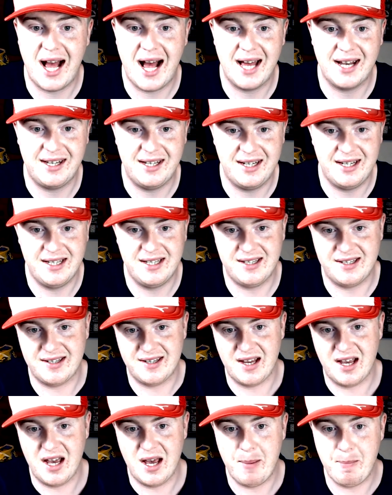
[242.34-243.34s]
regarding
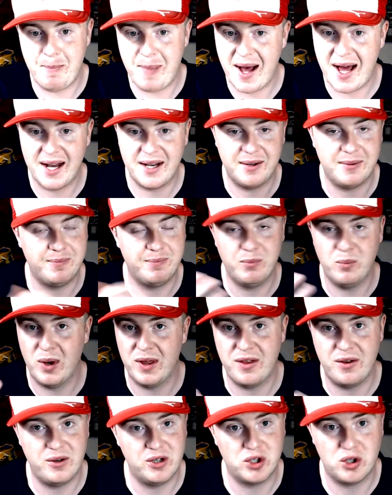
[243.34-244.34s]
his ban,
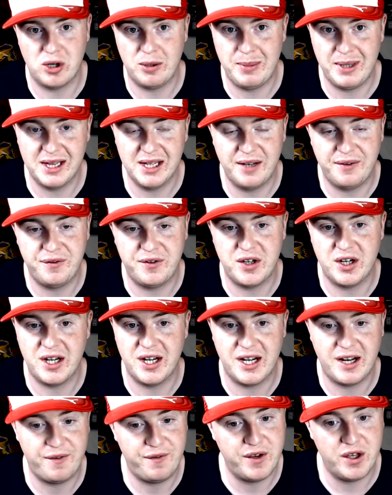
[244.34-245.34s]
whether it's going to be
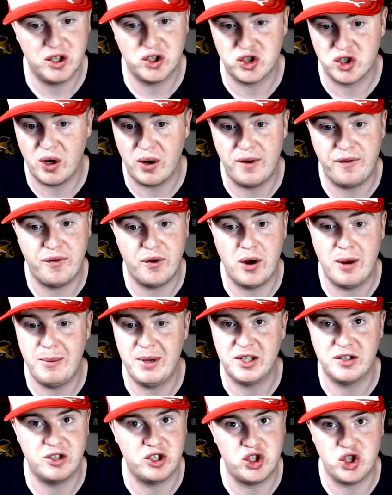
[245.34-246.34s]
lifted, and I feel sorry for
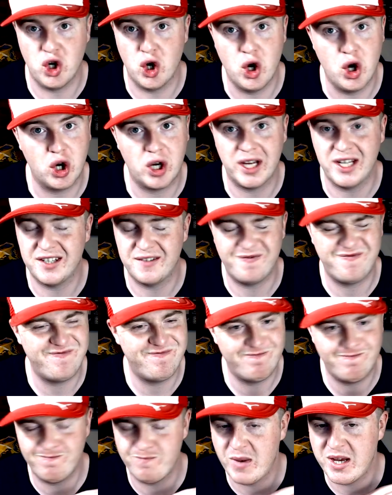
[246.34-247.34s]
him. It's a joke. It
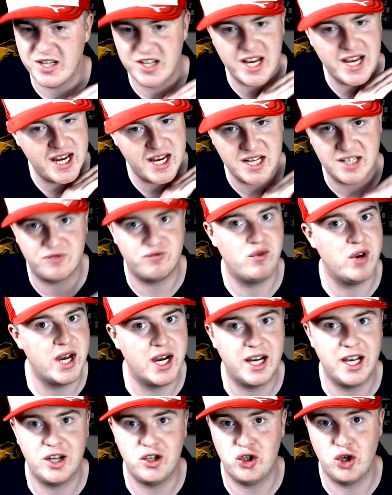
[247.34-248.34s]
is
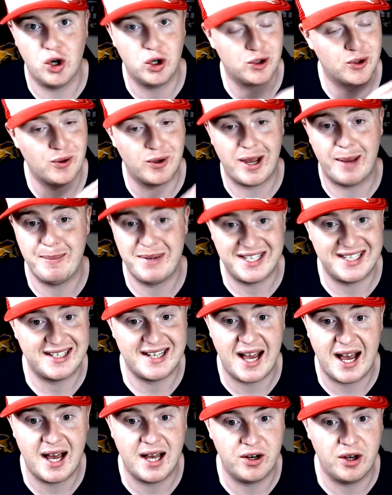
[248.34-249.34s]
really a joke. Don't get me
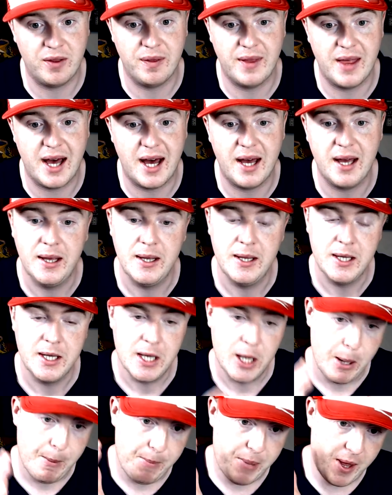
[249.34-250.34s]
started on that.
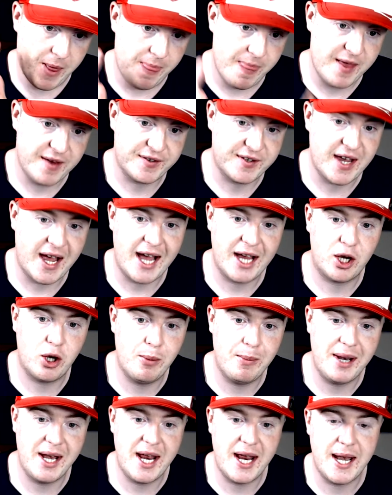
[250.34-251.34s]
But this guy
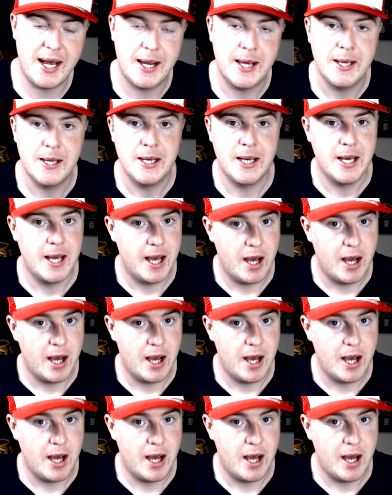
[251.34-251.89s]
coming in,